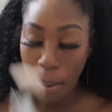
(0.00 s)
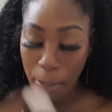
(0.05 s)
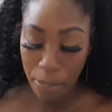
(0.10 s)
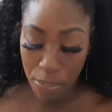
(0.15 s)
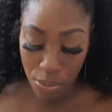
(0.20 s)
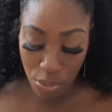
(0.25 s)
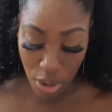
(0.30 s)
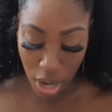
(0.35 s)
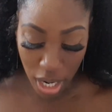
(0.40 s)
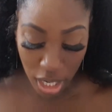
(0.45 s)

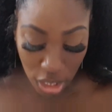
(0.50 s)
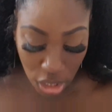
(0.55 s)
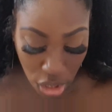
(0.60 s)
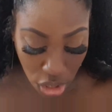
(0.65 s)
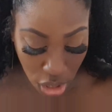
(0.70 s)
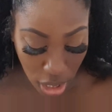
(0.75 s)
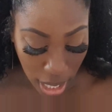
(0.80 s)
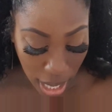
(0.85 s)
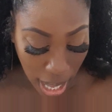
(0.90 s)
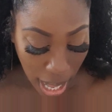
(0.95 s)

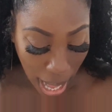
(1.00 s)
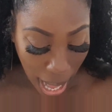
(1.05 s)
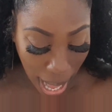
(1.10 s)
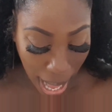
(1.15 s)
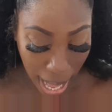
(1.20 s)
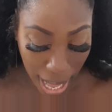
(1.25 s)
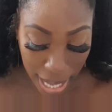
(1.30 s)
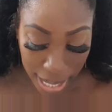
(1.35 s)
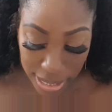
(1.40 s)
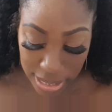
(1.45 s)
brush,
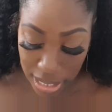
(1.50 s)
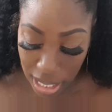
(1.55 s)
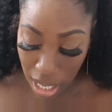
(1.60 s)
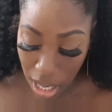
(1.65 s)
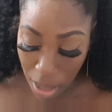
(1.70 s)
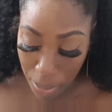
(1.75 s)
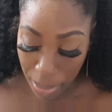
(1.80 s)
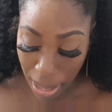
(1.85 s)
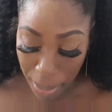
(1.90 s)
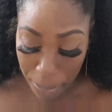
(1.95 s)
and
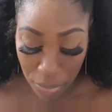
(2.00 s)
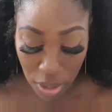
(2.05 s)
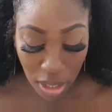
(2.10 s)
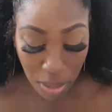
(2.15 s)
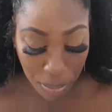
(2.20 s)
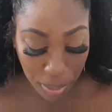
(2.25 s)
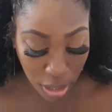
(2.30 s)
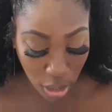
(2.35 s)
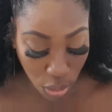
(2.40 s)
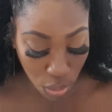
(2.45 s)
I'm
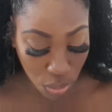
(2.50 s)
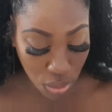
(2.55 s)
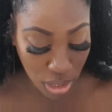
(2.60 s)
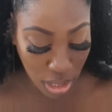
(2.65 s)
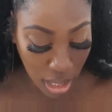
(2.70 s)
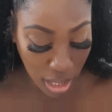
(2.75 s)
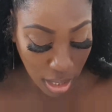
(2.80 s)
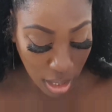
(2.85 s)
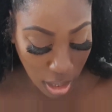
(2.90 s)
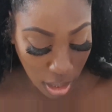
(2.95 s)
gonna be
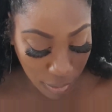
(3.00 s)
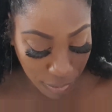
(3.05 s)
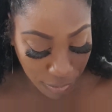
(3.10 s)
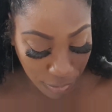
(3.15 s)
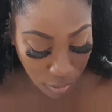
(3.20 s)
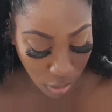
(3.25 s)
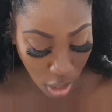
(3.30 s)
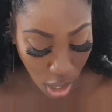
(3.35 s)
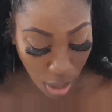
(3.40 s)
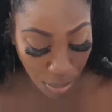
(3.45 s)
using the
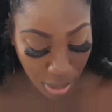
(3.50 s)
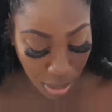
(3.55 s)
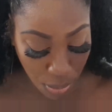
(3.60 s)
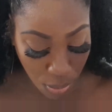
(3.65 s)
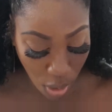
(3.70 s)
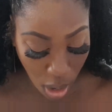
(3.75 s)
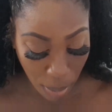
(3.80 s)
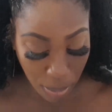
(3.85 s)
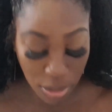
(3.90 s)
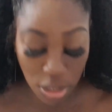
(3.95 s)
Flori
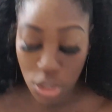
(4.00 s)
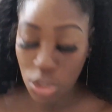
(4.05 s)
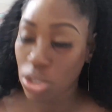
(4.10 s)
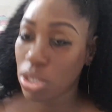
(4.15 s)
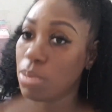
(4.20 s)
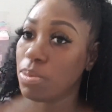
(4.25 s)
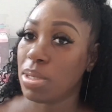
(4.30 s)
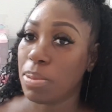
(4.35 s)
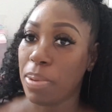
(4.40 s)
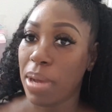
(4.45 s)
Roberts
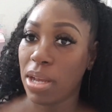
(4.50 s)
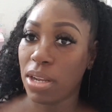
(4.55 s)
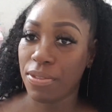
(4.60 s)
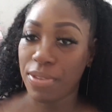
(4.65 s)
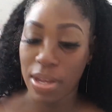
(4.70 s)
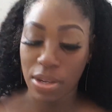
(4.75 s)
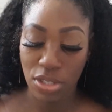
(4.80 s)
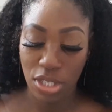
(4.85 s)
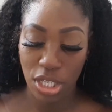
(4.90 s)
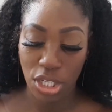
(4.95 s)
Cream to Powder
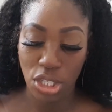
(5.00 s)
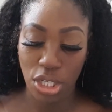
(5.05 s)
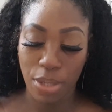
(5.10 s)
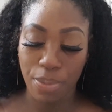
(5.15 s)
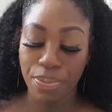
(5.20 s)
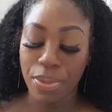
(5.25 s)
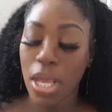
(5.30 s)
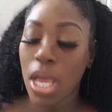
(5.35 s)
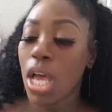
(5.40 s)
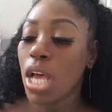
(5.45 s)

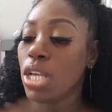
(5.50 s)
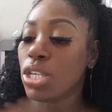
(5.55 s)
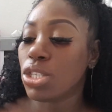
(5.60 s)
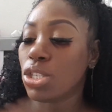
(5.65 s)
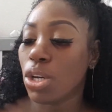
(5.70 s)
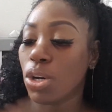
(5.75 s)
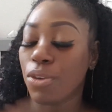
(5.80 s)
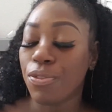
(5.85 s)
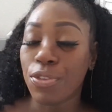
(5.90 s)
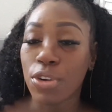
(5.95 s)
Foundation.
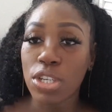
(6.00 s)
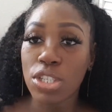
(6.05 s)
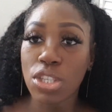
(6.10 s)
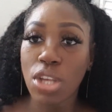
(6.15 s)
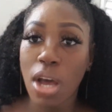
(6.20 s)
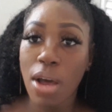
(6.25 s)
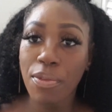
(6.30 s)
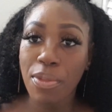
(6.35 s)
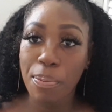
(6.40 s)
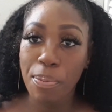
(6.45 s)
So first
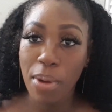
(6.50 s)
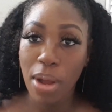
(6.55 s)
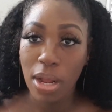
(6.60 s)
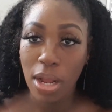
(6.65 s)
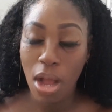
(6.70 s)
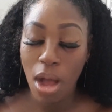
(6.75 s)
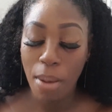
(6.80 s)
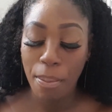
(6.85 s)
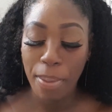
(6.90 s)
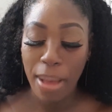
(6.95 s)
off, the
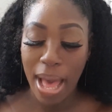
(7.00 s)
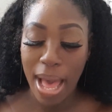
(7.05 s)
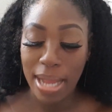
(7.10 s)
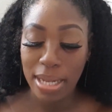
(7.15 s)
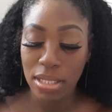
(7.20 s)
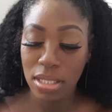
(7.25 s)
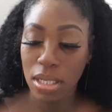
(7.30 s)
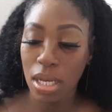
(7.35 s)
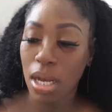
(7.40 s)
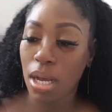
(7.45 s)

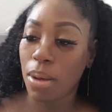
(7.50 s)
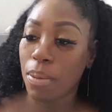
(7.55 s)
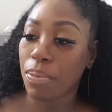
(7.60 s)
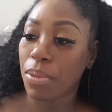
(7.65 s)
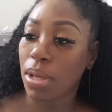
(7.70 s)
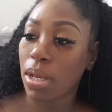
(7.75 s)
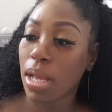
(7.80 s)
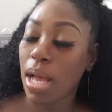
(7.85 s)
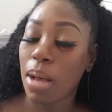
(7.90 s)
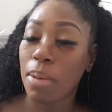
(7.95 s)
compact
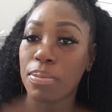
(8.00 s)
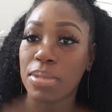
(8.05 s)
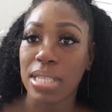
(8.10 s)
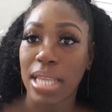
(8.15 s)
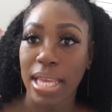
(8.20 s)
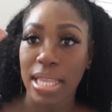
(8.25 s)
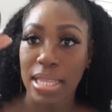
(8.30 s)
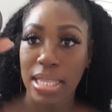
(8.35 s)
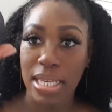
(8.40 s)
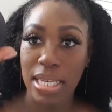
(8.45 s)
that comes
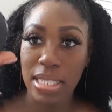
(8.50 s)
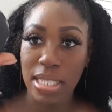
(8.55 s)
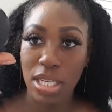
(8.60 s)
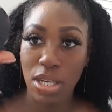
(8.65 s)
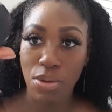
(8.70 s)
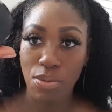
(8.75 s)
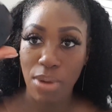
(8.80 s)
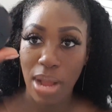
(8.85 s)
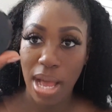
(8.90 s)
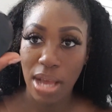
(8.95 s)
like this in
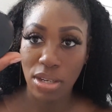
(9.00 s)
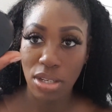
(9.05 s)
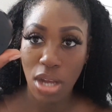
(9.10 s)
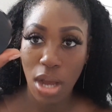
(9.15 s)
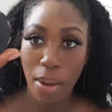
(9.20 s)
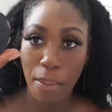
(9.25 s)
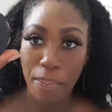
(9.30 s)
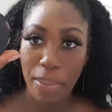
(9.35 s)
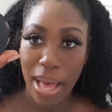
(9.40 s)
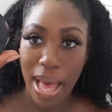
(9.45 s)
a round
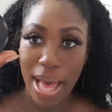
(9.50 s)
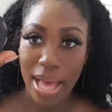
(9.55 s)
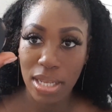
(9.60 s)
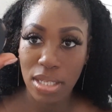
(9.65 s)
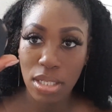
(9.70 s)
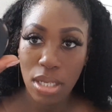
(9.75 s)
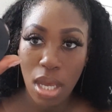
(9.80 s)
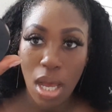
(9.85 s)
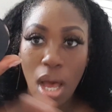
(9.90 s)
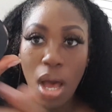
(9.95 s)

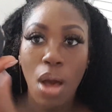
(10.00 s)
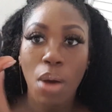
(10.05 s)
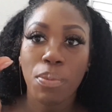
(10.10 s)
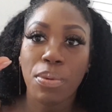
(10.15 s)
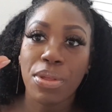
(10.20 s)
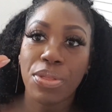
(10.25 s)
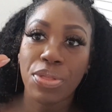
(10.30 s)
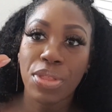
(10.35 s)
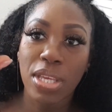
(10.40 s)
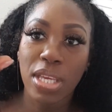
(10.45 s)
compact
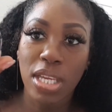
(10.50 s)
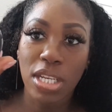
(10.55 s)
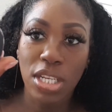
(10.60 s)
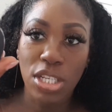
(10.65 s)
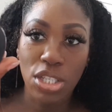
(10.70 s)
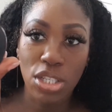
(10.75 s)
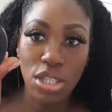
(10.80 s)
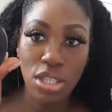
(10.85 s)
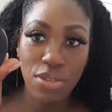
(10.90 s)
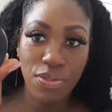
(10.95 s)
with the
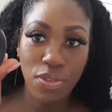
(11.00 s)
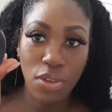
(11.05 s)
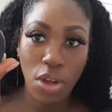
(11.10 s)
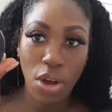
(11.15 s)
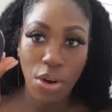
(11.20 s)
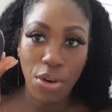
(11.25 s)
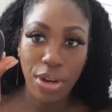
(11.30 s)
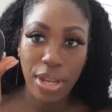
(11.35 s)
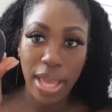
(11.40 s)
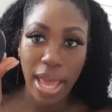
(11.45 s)
initials
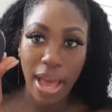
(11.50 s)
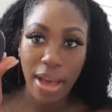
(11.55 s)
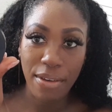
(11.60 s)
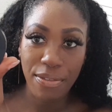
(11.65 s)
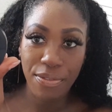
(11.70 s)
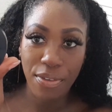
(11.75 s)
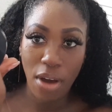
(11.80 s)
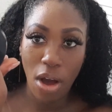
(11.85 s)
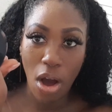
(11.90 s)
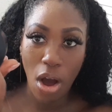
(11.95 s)
Flori
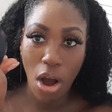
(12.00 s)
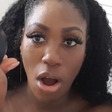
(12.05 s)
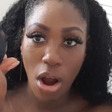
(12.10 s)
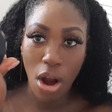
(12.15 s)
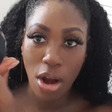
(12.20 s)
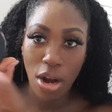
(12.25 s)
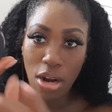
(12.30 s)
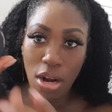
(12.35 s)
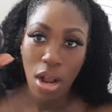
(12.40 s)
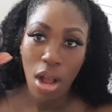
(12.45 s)

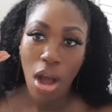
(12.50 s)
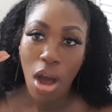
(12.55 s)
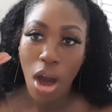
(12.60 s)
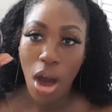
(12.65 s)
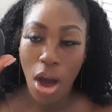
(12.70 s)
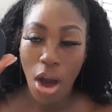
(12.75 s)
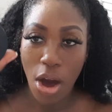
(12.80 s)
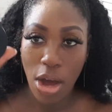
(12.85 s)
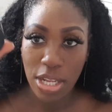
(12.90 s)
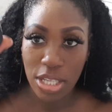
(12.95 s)
FR
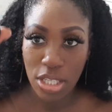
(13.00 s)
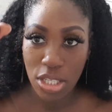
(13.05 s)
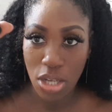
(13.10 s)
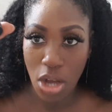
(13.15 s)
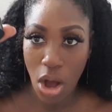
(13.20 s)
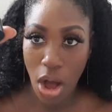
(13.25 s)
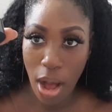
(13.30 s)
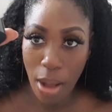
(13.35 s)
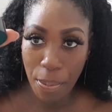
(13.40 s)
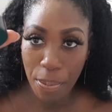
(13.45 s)
on
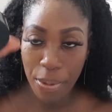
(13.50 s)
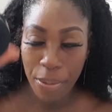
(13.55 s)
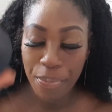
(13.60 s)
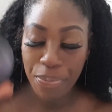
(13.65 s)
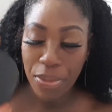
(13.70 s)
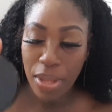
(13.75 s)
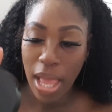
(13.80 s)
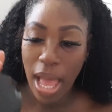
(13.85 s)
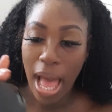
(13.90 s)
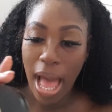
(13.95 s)
top,
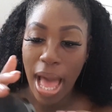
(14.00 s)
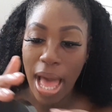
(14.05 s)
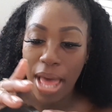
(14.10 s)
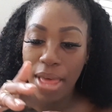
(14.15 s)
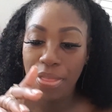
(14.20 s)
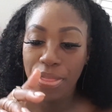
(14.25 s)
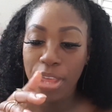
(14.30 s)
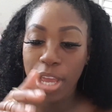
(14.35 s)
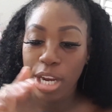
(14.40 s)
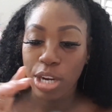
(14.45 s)

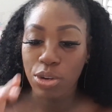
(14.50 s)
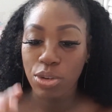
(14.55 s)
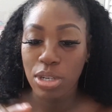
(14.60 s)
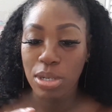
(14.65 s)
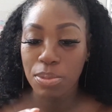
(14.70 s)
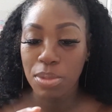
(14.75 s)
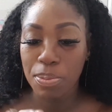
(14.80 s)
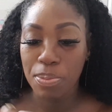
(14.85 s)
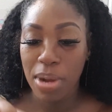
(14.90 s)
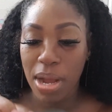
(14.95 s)
and their
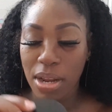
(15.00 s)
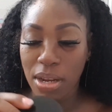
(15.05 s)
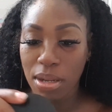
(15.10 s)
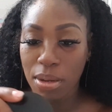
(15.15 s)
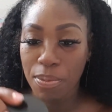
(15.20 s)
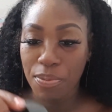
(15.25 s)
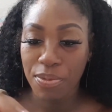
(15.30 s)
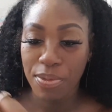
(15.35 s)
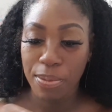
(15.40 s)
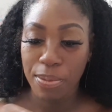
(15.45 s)
cream to powder